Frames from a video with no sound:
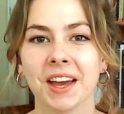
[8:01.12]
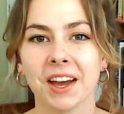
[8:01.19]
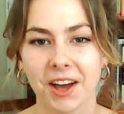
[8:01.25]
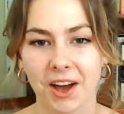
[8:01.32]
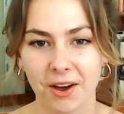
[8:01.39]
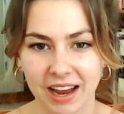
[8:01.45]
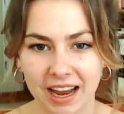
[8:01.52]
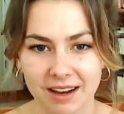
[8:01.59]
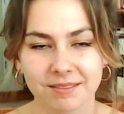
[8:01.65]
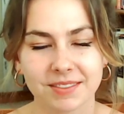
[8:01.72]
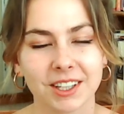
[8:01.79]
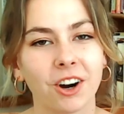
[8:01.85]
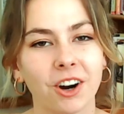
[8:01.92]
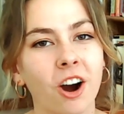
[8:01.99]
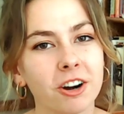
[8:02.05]
Okay,
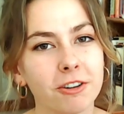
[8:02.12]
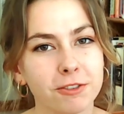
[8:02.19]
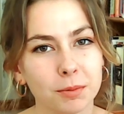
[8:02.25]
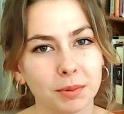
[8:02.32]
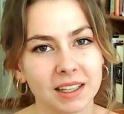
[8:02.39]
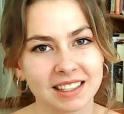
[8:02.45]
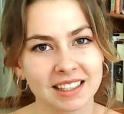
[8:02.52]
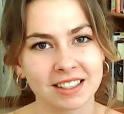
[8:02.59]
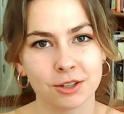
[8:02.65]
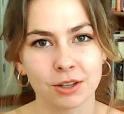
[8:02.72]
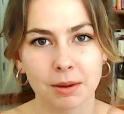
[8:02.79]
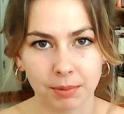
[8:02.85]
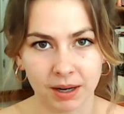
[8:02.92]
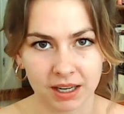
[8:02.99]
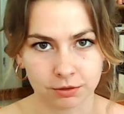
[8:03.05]
there are a few places you can
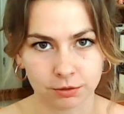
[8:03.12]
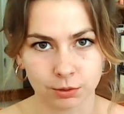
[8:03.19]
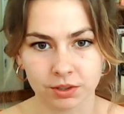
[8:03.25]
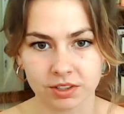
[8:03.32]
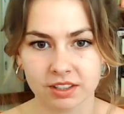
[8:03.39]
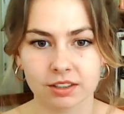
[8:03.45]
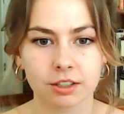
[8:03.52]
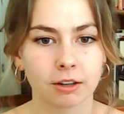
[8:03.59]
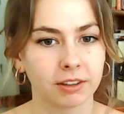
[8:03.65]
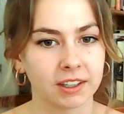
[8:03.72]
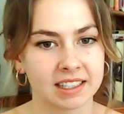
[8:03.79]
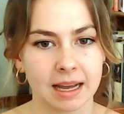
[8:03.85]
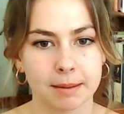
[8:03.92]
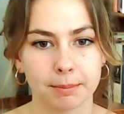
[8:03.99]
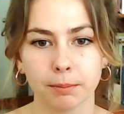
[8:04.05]
break the rules. So for
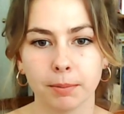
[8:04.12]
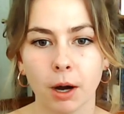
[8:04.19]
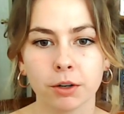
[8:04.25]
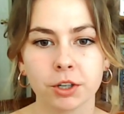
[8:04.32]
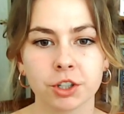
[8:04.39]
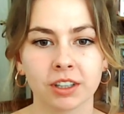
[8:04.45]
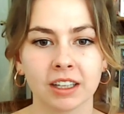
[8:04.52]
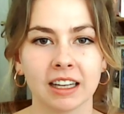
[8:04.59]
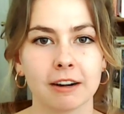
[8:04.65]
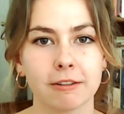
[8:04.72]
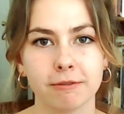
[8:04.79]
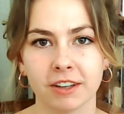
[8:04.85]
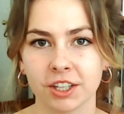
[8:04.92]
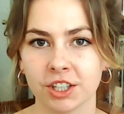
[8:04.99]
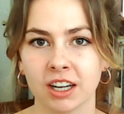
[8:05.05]
example, poetry and
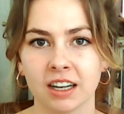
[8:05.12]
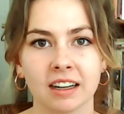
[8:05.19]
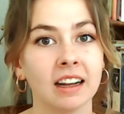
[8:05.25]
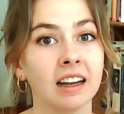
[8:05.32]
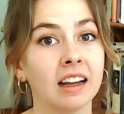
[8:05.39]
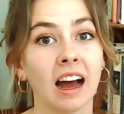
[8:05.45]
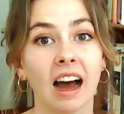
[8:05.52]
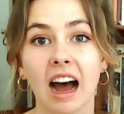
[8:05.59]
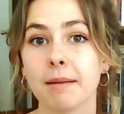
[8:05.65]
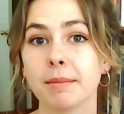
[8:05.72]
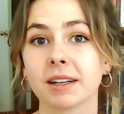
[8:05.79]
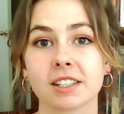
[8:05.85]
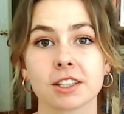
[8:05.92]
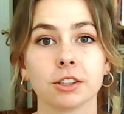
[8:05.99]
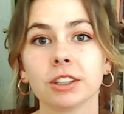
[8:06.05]
fiction, I'm
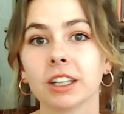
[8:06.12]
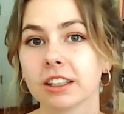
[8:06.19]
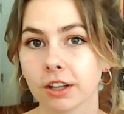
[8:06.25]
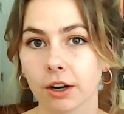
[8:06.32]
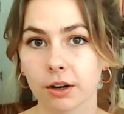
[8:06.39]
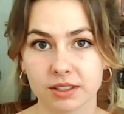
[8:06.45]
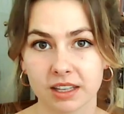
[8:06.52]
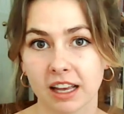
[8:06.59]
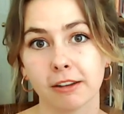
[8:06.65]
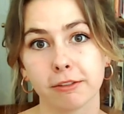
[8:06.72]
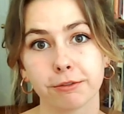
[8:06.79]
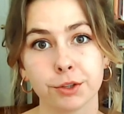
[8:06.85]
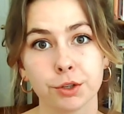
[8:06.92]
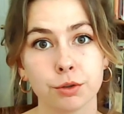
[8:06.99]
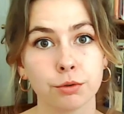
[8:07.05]
excluding those. If
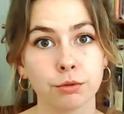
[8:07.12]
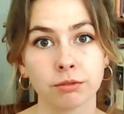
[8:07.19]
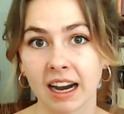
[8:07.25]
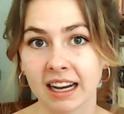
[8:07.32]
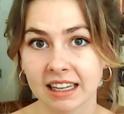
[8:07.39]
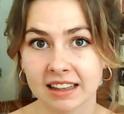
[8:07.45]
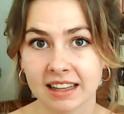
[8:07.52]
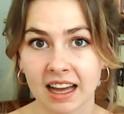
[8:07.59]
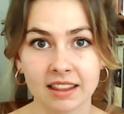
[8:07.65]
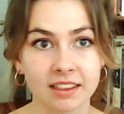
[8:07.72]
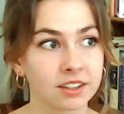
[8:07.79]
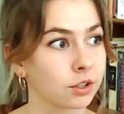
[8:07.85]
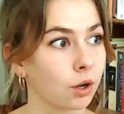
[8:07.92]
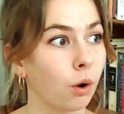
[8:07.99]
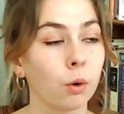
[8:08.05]
you write in that,
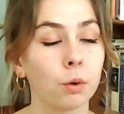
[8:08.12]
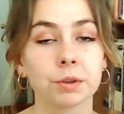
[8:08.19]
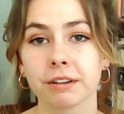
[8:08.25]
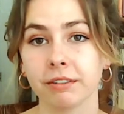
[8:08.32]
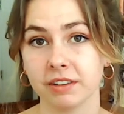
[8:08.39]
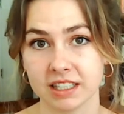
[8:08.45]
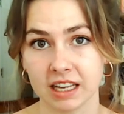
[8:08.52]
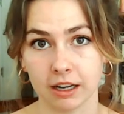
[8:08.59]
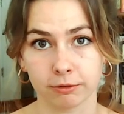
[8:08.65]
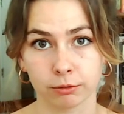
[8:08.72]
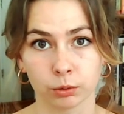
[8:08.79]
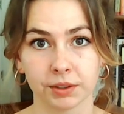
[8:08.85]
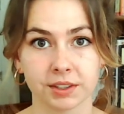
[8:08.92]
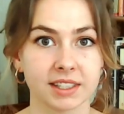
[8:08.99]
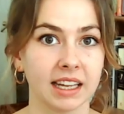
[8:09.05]
there's a whole different set of
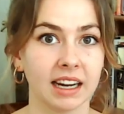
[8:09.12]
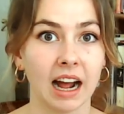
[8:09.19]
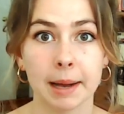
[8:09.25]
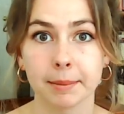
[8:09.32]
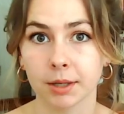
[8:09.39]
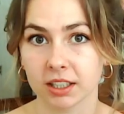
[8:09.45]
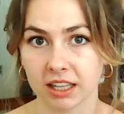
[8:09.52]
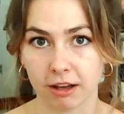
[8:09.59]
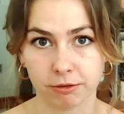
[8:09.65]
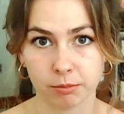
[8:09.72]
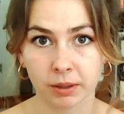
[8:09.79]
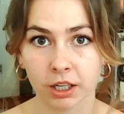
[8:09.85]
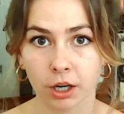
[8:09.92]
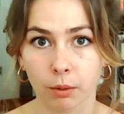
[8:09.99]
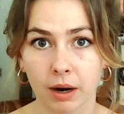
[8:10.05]
rules that I'm not that
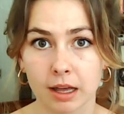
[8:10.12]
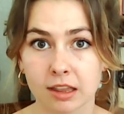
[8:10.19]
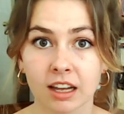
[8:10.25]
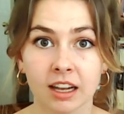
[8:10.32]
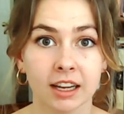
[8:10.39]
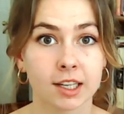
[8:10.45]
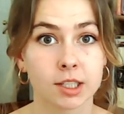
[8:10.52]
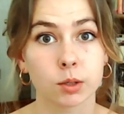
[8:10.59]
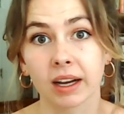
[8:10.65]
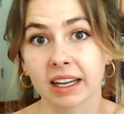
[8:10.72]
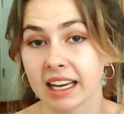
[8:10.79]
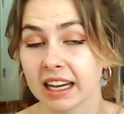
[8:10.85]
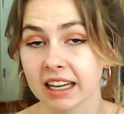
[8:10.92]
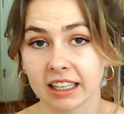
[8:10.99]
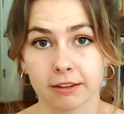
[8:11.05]
familiar with, so I
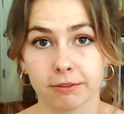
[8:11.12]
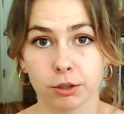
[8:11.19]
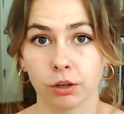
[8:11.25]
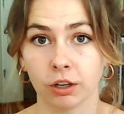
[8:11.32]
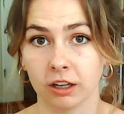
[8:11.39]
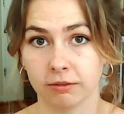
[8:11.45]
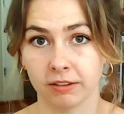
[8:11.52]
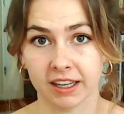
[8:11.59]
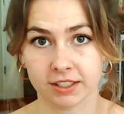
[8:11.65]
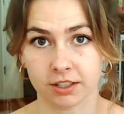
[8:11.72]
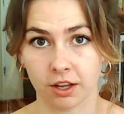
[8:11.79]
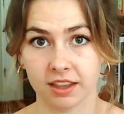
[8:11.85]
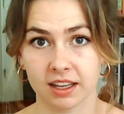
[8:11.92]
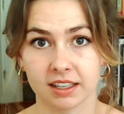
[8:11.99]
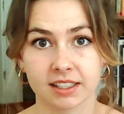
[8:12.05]
can't give you good advice
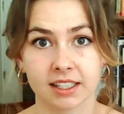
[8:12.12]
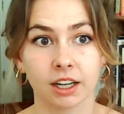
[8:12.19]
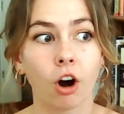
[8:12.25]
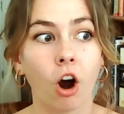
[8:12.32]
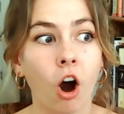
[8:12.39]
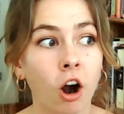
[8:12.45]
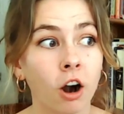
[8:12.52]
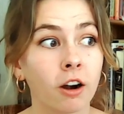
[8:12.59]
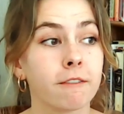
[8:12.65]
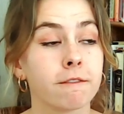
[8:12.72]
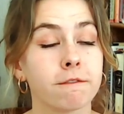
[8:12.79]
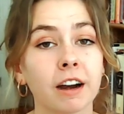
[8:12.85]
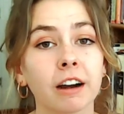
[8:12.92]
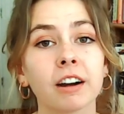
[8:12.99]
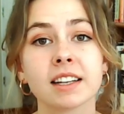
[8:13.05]
on this. There are
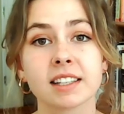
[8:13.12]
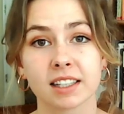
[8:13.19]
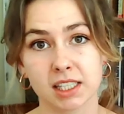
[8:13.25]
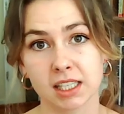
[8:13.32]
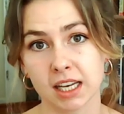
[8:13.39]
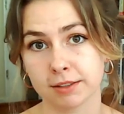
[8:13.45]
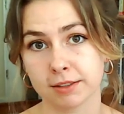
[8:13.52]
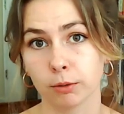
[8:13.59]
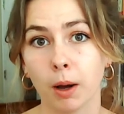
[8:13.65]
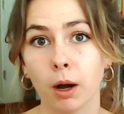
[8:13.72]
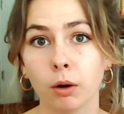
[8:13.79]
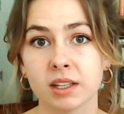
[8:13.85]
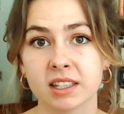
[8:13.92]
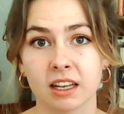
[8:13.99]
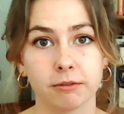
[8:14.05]
very successful
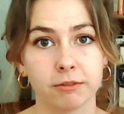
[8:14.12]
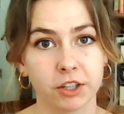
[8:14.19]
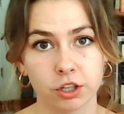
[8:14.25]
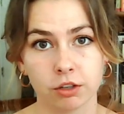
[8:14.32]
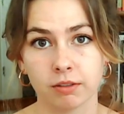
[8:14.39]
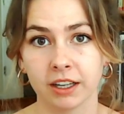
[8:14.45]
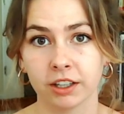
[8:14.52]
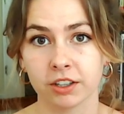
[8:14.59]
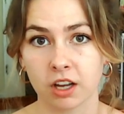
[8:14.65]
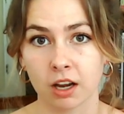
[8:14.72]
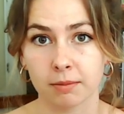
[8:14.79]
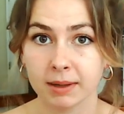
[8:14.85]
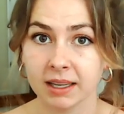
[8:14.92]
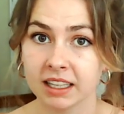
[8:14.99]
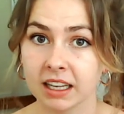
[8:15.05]
poets and fiction writers on
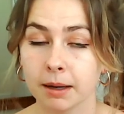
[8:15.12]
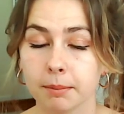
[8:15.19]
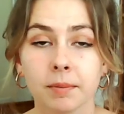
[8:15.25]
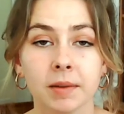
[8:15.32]
Medium.